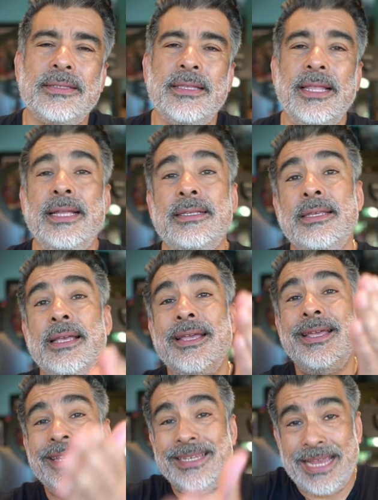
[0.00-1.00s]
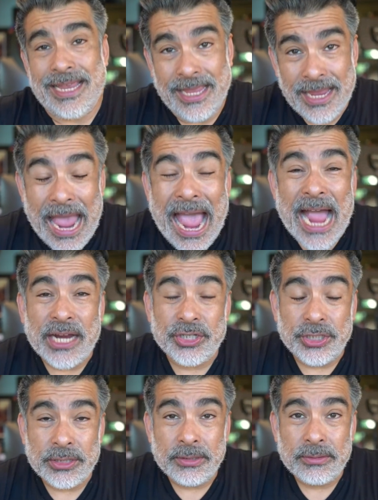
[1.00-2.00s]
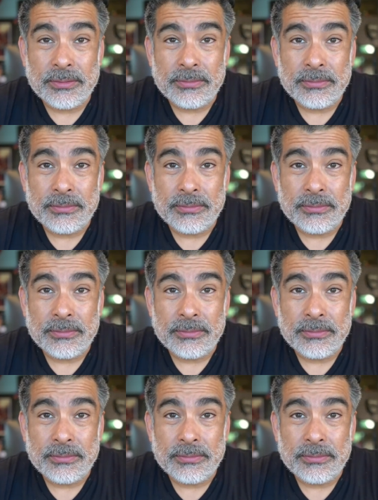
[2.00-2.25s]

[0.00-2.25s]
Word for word: And that's taking action